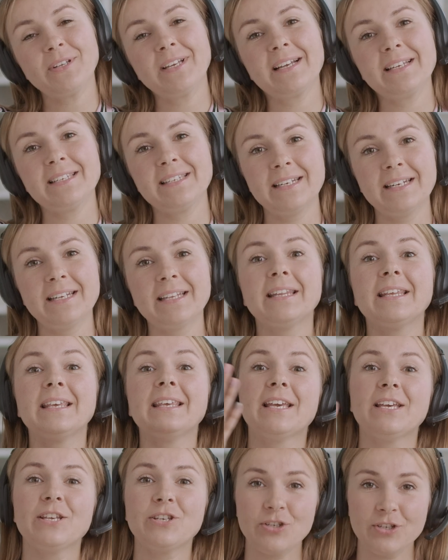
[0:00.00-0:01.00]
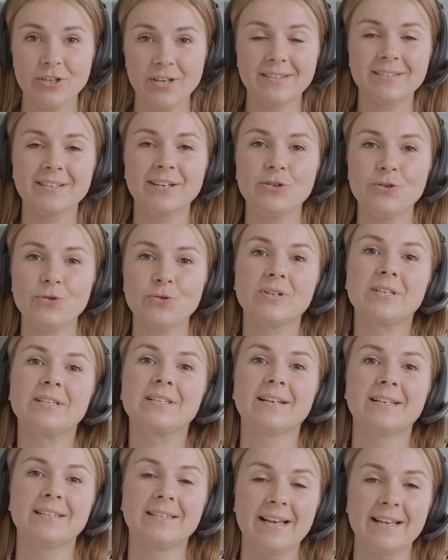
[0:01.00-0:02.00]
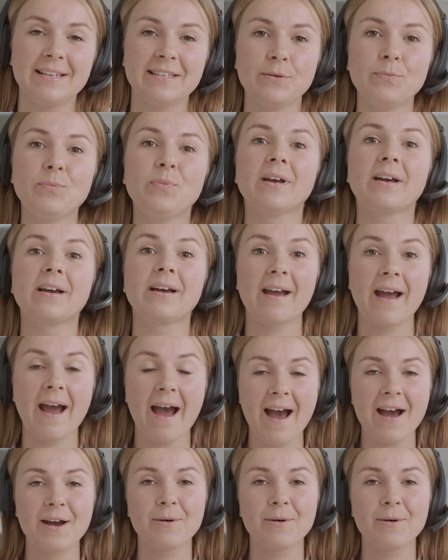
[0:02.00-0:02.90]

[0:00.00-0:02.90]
try to keep your audience up to speed with what's happening.